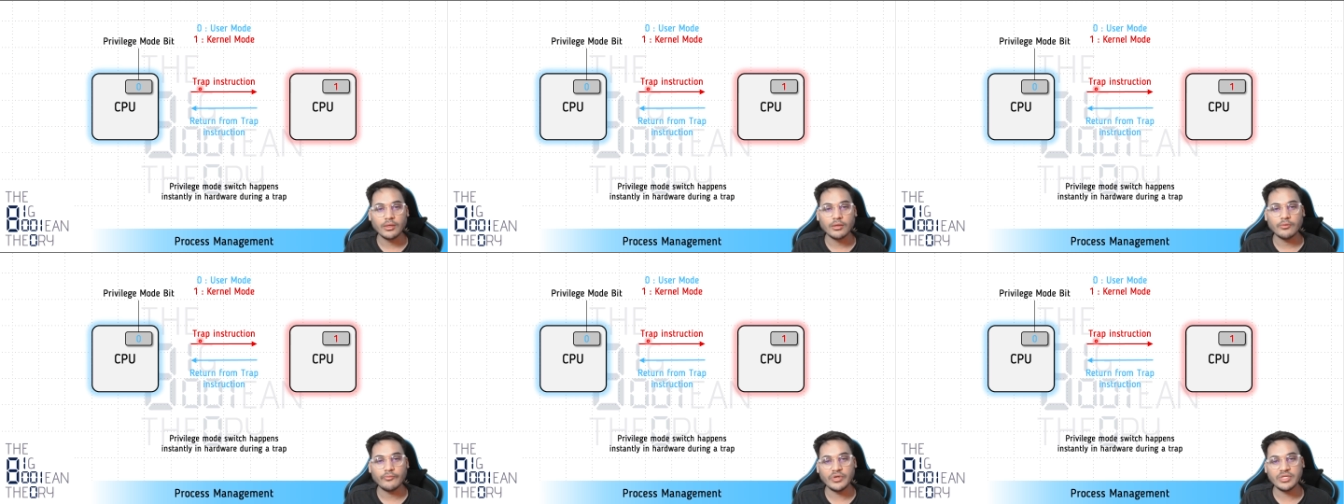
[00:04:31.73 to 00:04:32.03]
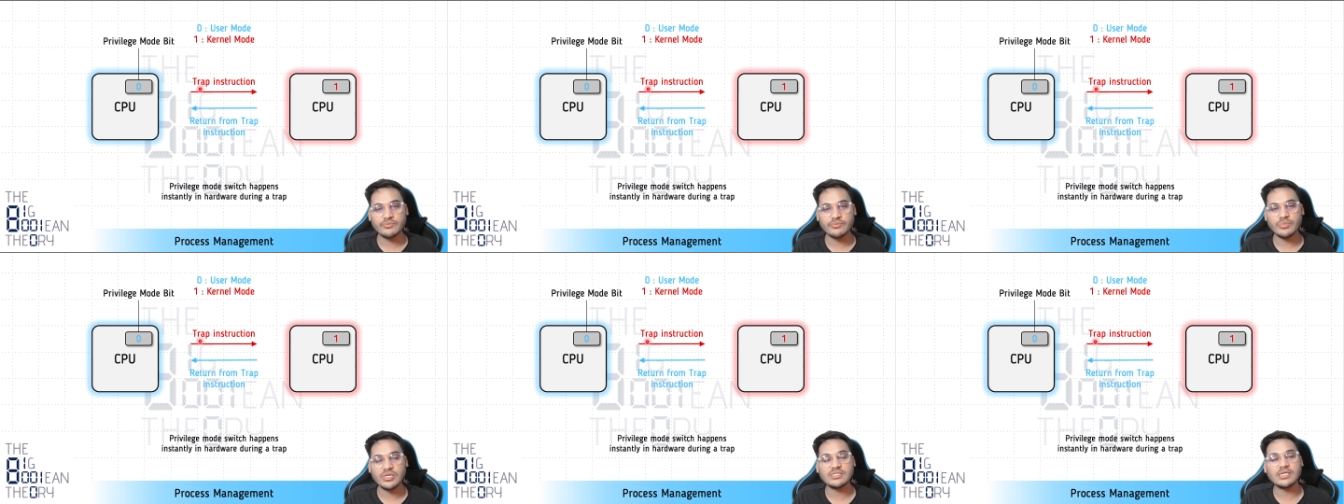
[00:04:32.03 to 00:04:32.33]

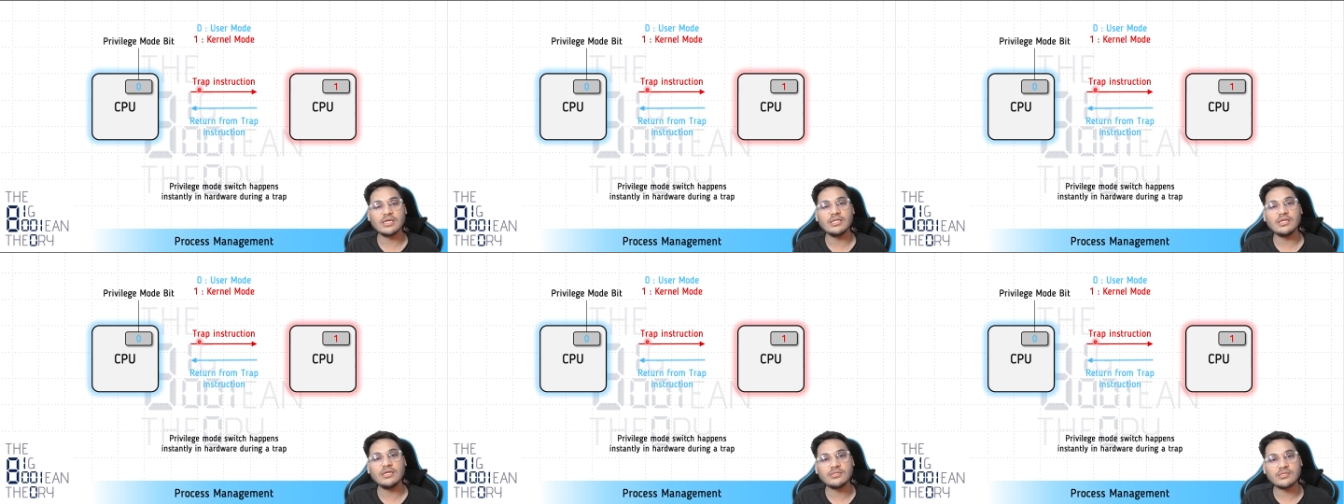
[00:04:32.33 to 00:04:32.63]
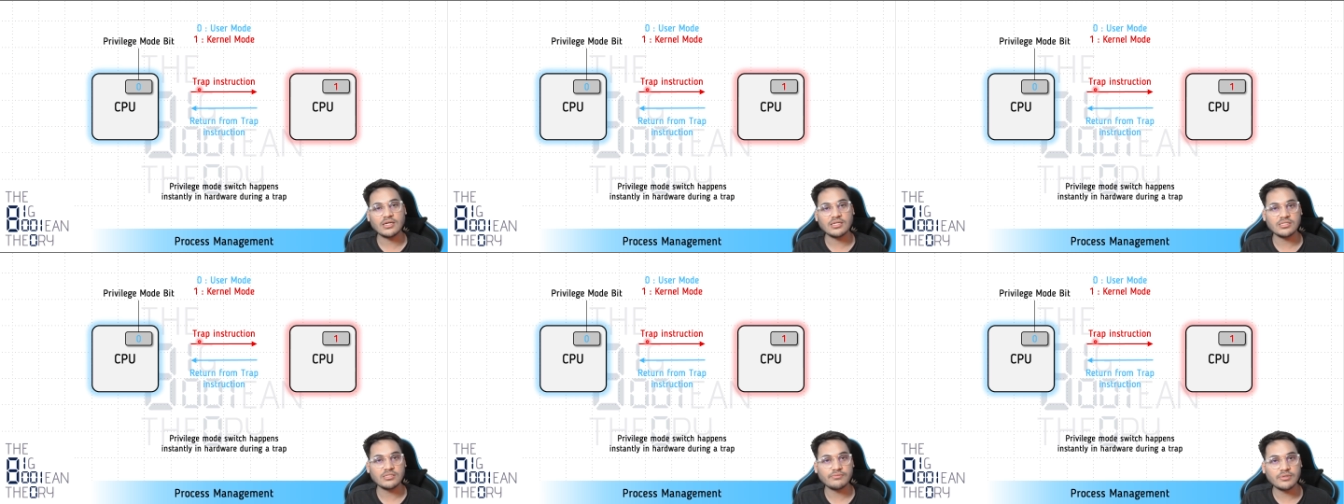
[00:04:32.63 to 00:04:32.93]
which basically
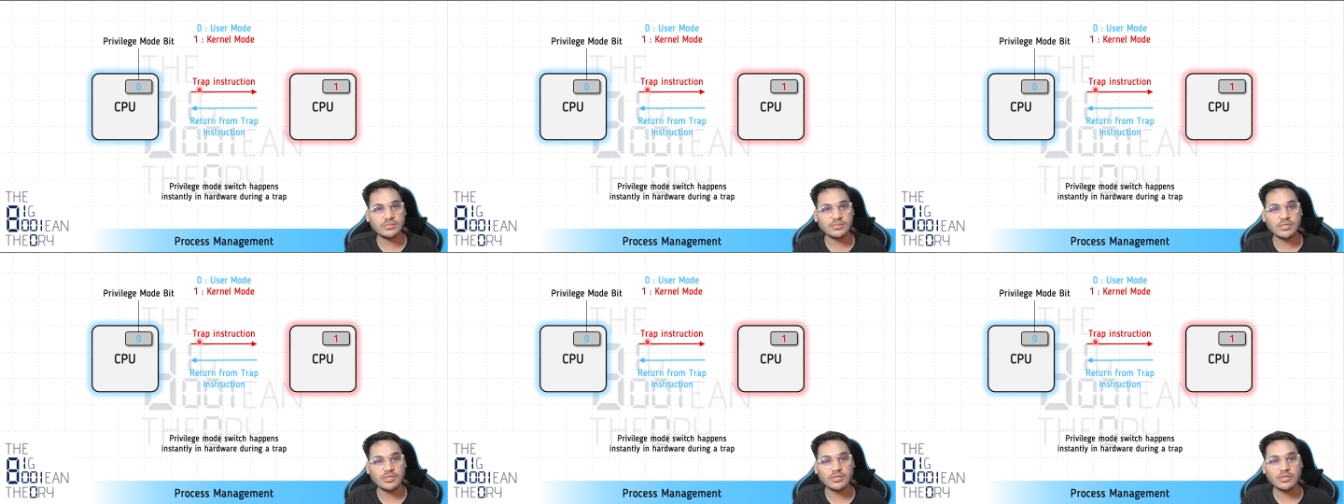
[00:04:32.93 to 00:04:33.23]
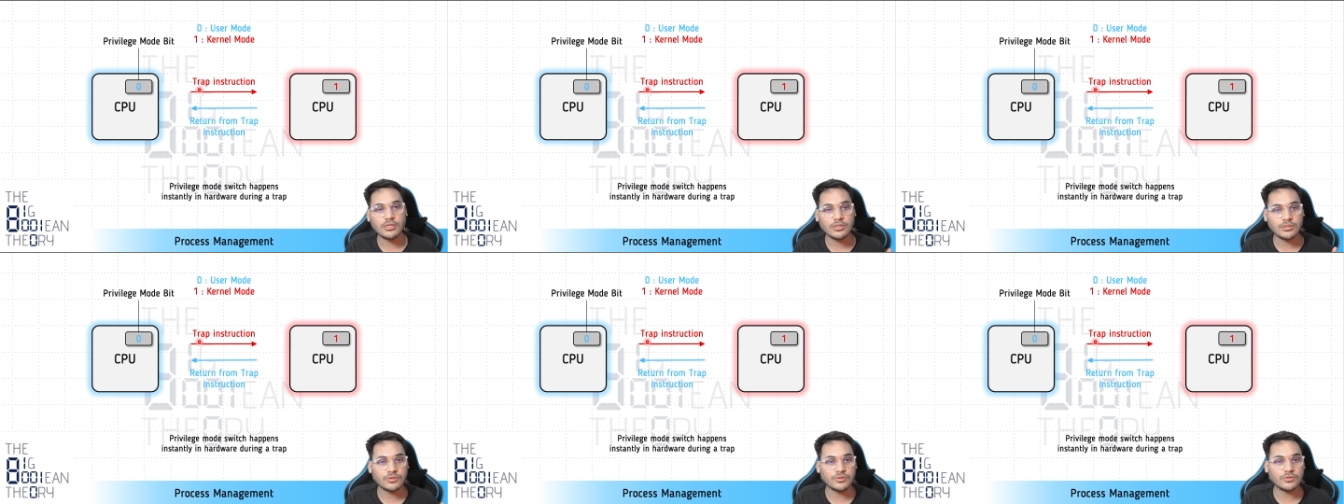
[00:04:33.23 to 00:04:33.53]
transfers the
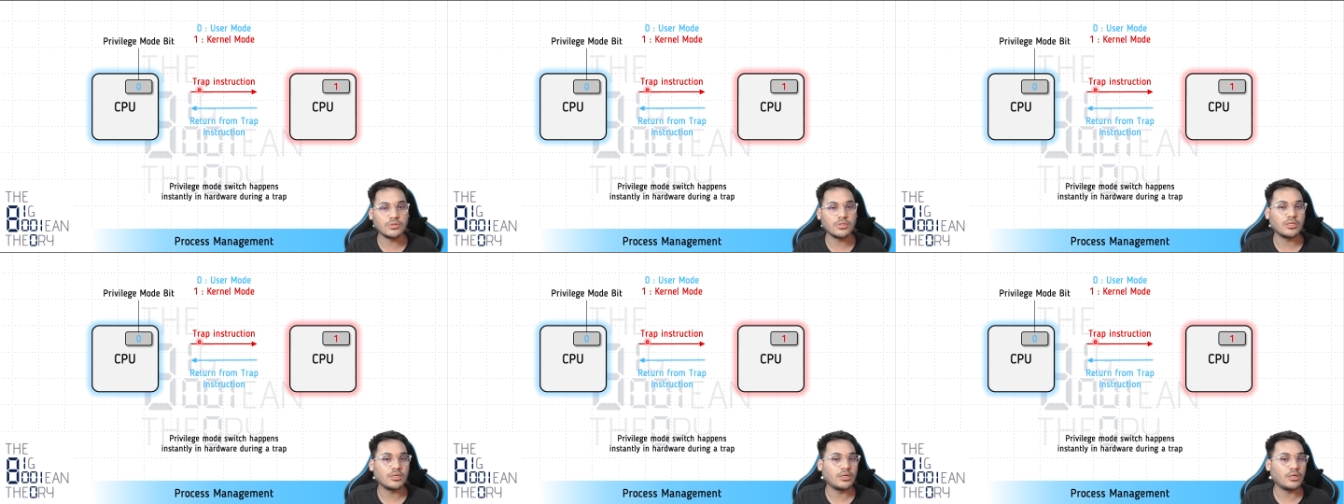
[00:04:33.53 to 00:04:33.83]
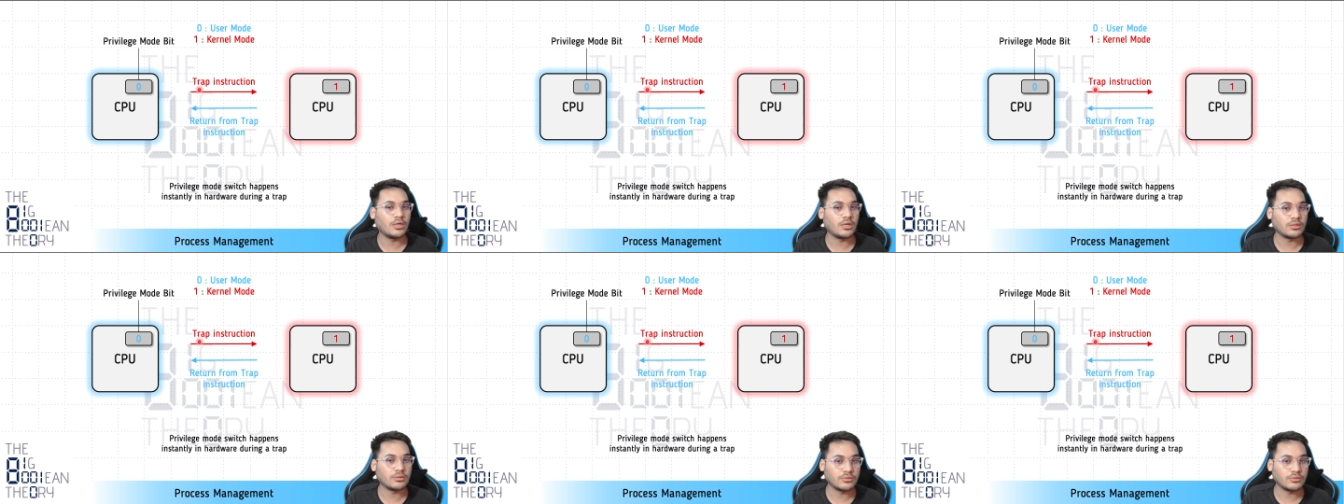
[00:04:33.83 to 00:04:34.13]
control
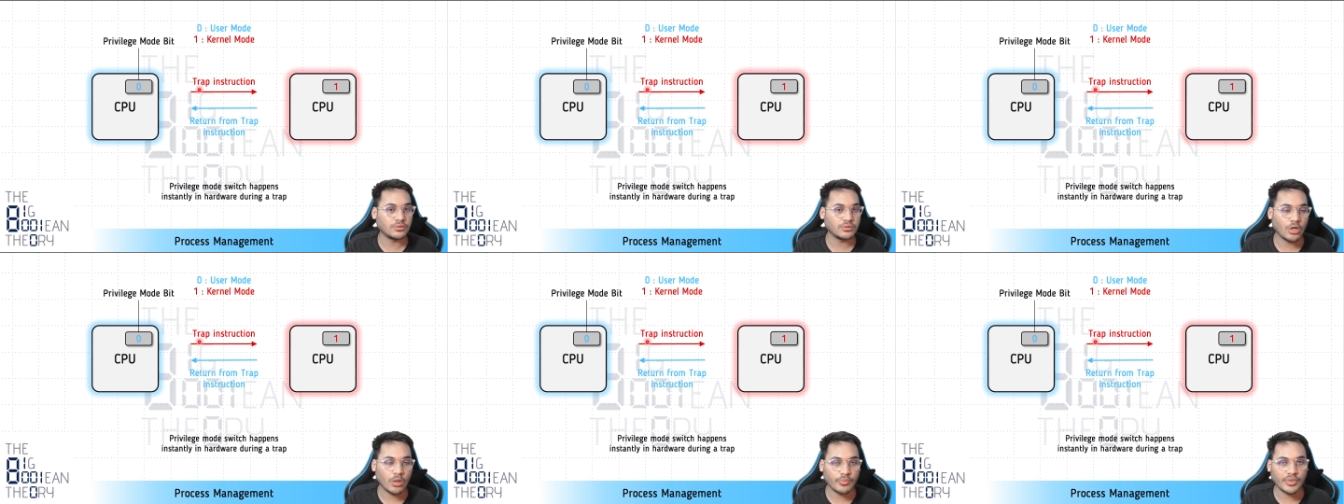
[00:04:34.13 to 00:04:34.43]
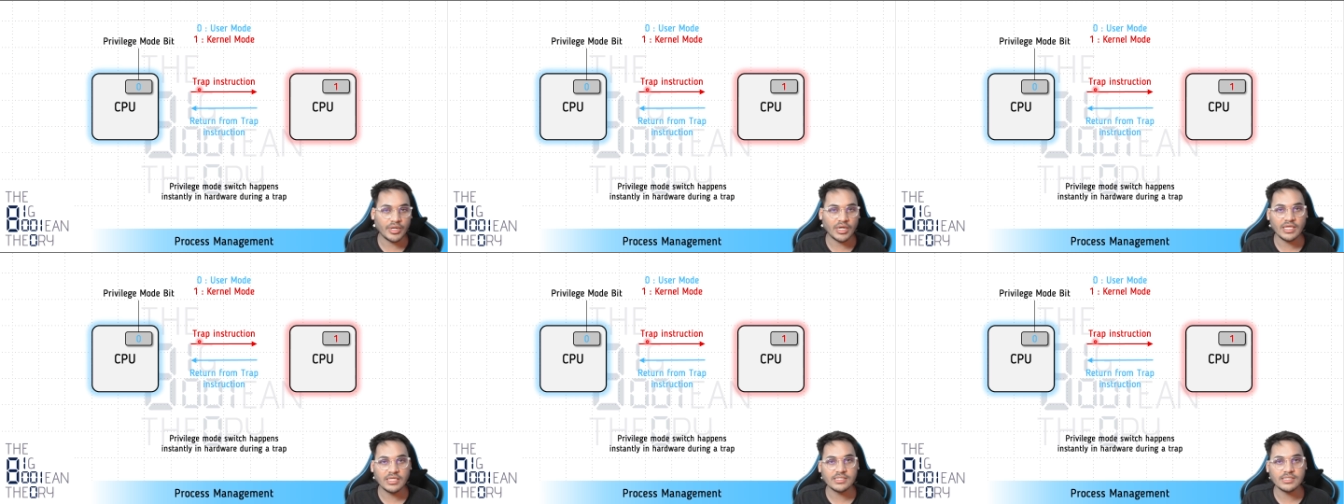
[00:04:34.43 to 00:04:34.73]
to the
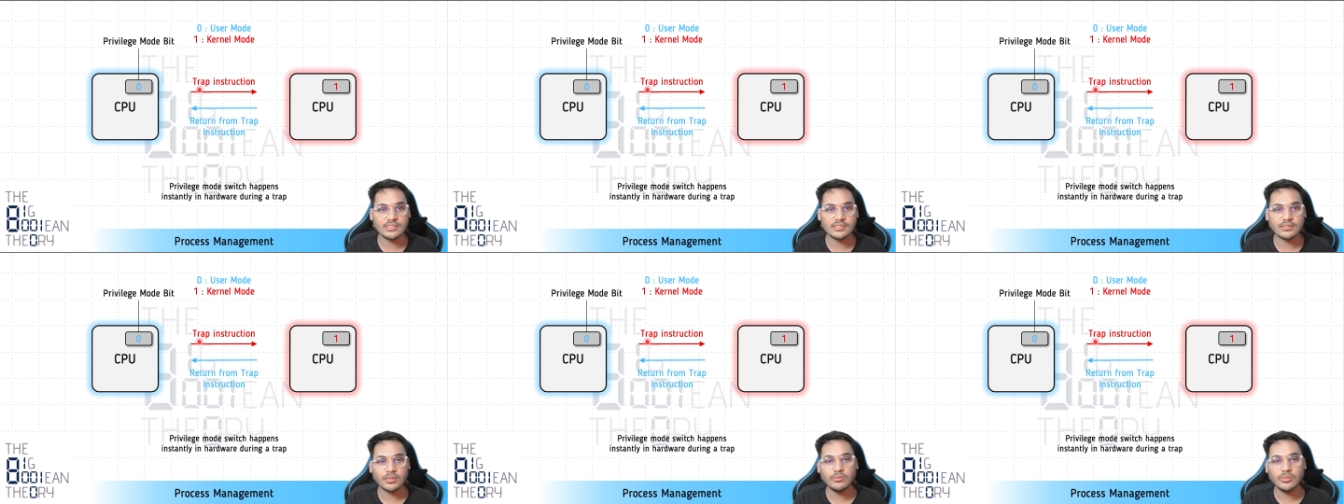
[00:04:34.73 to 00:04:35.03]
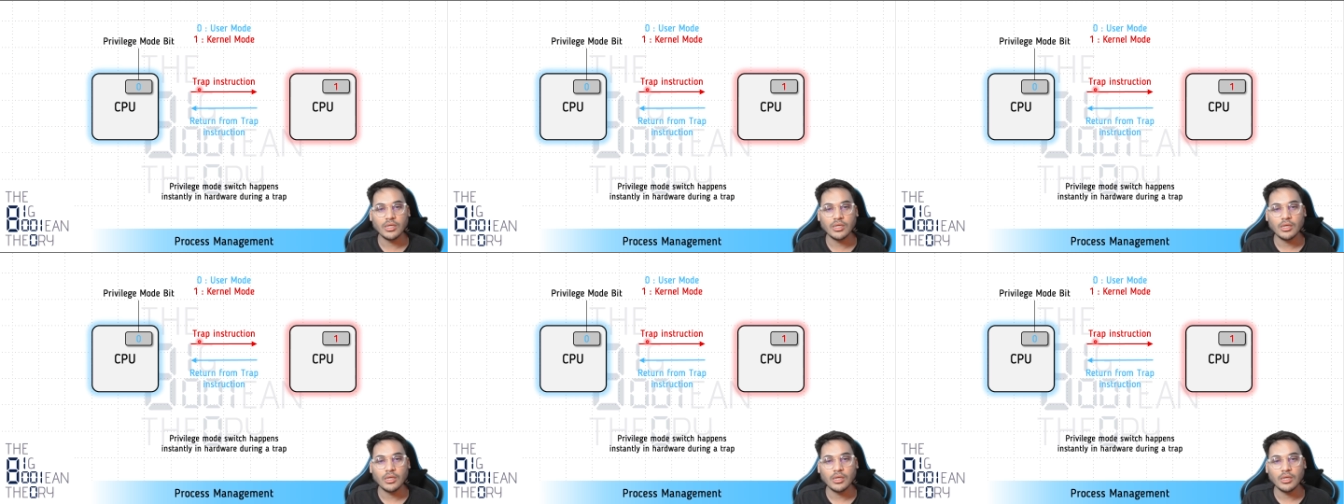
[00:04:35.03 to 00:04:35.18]
operating system